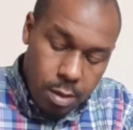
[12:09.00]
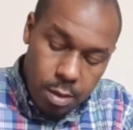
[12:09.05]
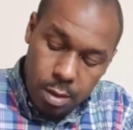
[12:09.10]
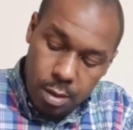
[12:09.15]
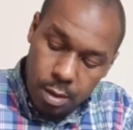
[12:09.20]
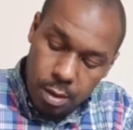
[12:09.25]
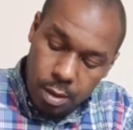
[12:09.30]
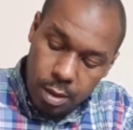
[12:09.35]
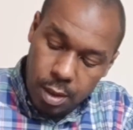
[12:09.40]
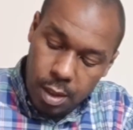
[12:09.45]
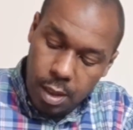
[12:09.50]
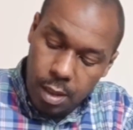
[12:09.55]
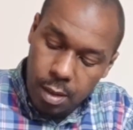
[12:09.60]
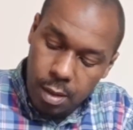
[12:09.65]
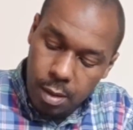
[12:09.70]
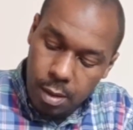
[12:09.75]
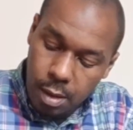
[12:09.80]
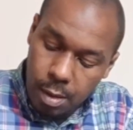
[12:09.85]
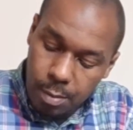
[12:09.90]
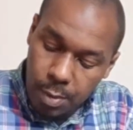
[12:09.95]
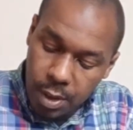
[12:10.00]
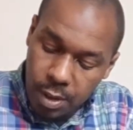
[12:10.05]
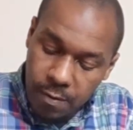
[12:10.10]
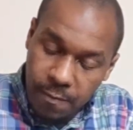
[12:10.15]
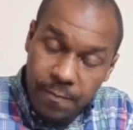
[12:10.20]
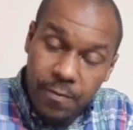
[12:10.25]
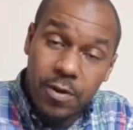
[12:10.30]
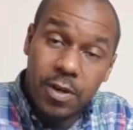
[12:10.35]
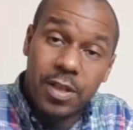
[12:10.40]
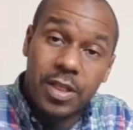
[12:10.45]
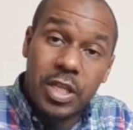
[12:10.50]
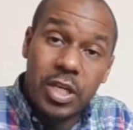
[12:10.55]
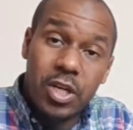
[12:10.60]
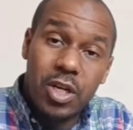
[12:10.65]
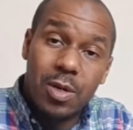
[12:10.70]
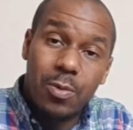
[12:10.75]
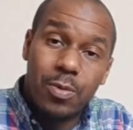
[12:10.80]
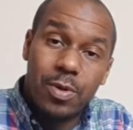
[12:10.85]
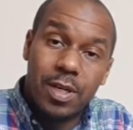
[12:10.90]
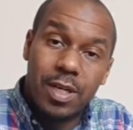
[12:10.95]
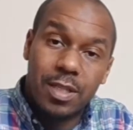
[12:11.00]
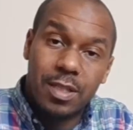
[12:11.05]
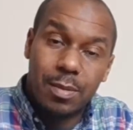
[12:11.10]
Okay, I'm looking for a 3rd one because I'm